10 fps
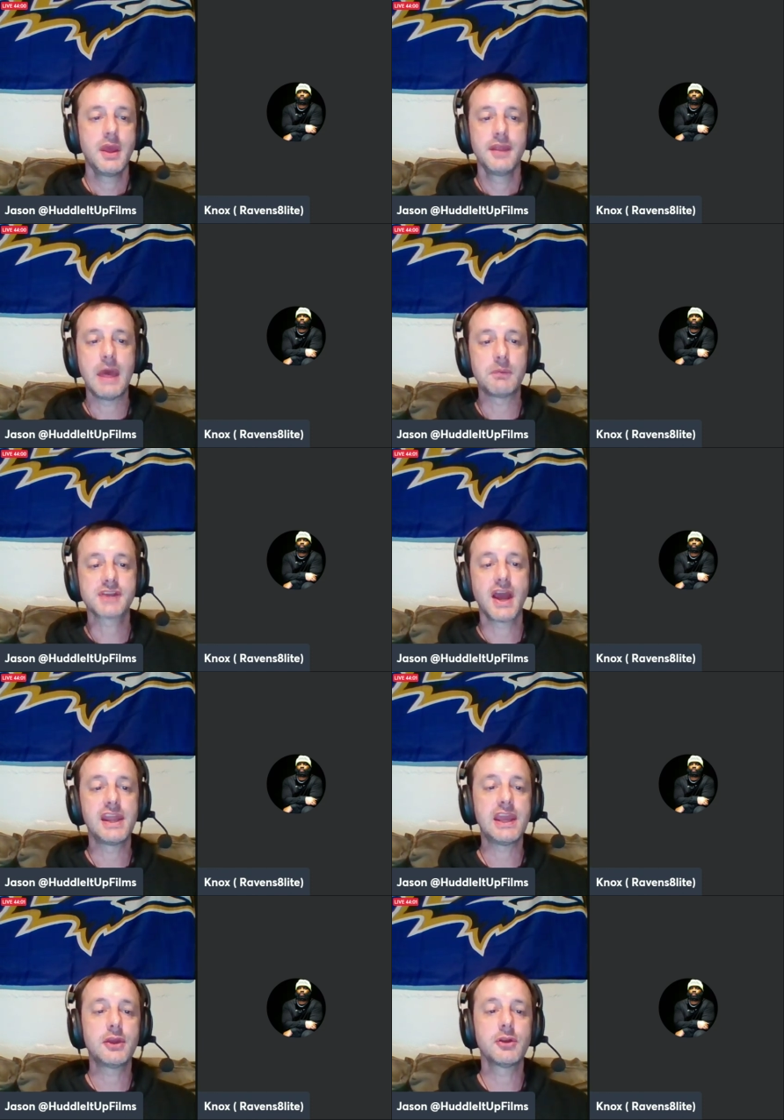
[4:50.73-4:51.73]
That was kind
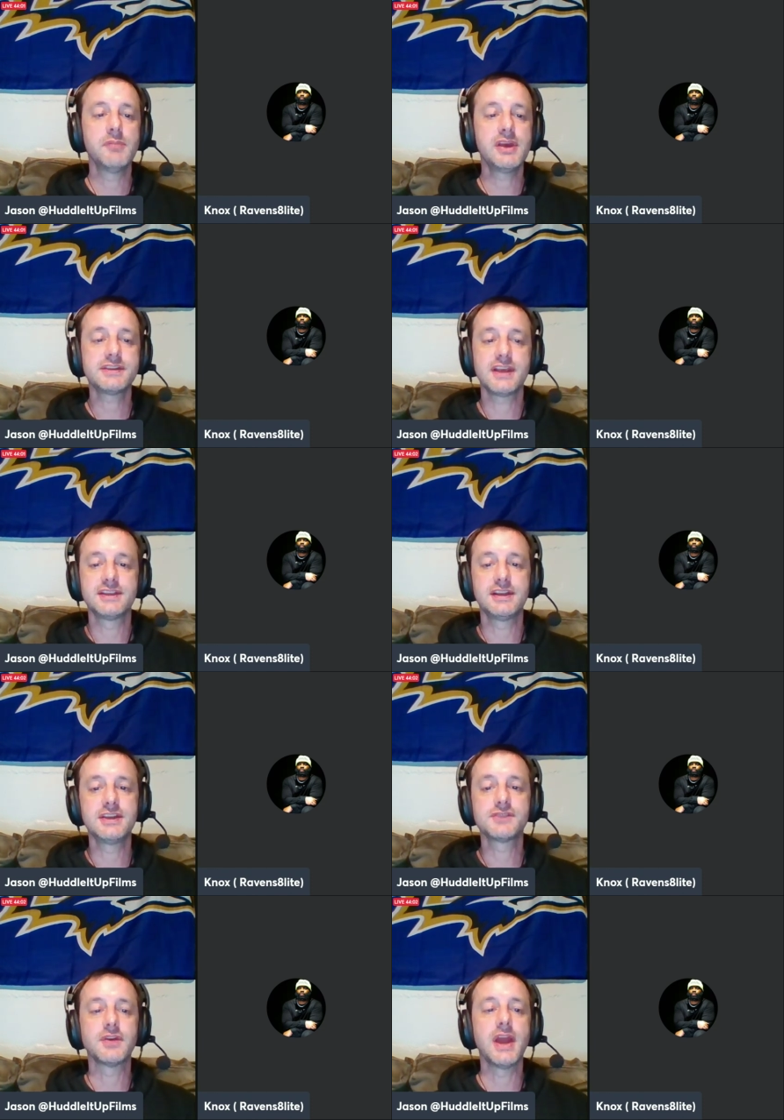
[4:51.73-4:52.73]
of hit or miss, as it
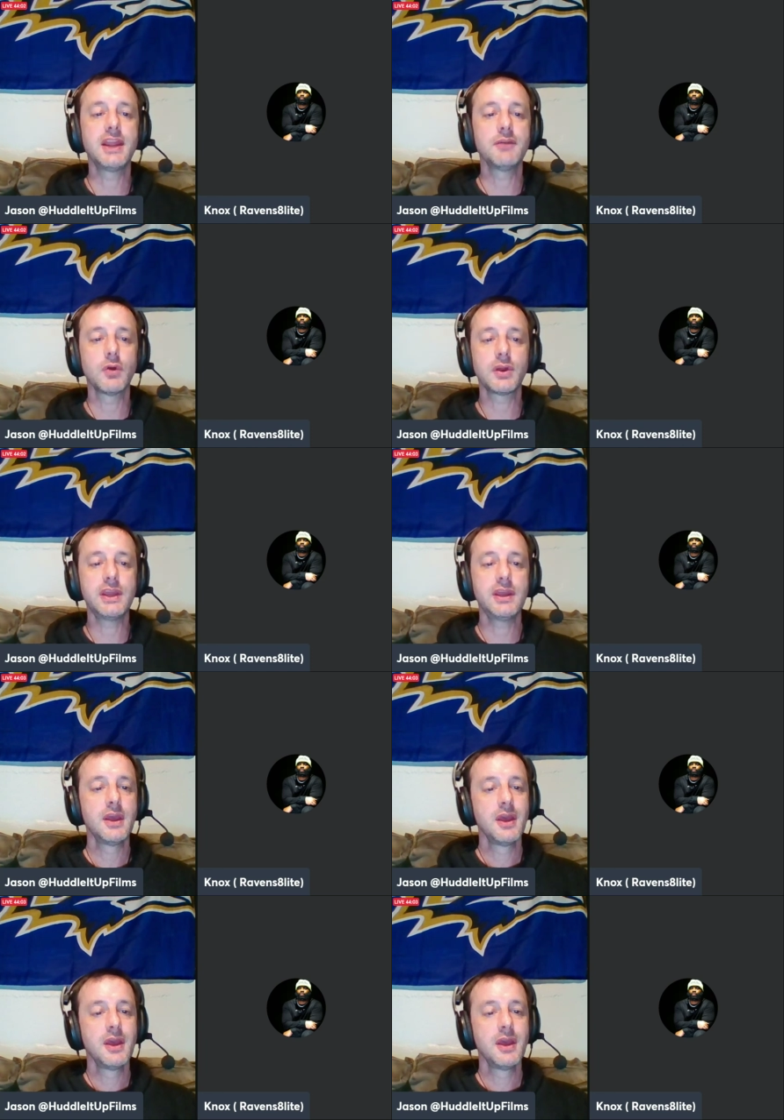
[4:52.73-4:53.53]
is for any rookie.